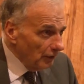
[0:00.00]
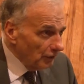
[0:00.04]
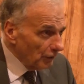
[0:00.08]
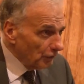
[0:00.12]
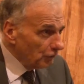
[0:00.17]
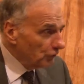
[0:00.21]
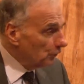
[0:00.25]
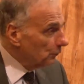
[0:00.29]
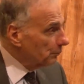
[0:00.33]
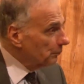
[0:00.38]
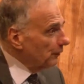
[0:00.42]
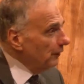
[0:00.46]
The
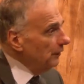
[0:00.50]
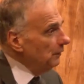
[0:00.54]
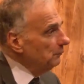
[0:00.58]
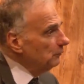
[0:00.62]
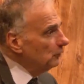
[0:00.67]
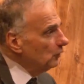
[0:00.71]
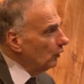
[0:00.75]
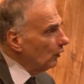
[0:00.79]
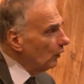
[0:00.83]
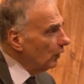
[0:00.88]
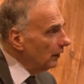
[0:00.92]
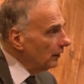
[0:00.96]
Supreme
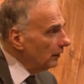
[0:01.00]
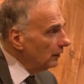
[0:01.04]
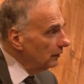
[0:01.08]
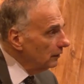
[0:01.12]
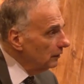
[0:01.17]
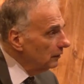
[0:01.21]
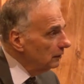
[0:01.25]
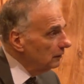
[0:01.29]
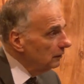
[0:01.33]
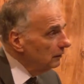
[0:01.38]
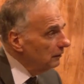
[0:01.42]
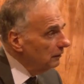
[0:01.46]
Court
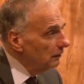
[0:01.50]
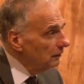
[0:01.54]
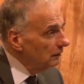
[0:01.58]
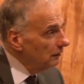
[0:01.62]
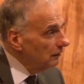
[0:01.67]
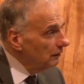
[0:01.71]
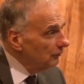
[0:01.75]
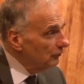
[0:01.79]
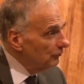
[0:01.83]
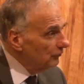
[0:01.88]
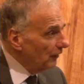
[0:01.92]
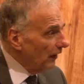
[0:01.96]

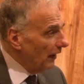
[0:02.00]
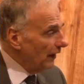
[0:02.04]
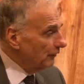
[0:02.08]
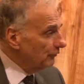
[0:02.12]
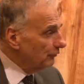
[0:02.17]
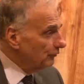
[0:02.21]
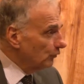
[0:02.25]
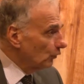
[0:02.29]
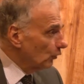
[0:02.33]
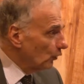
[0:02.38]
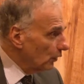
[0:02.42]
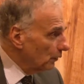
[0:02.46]

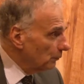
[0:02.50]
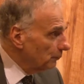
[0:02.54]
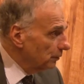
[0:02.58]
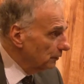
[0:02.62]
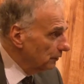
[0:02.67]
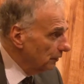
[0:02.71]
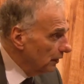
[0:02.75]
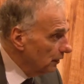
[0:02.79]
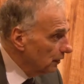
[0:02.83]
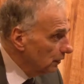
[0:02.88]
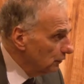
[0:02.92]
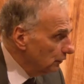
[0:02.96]
5 4
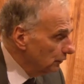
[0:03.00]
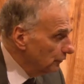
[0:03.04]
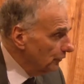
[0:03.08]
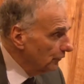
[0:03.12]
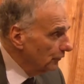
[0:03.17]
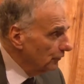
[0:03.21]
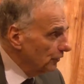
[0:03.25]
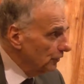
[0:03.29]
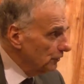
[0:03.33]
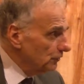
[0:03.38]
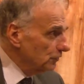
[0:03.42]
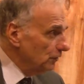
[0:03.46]
political
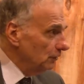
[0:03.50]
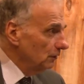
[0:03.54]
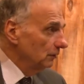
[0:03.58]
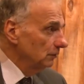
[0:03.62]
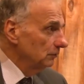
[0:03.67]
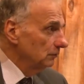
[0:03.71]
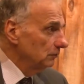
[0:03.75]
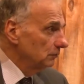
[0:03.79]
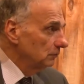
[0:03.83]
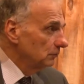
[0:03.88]
decision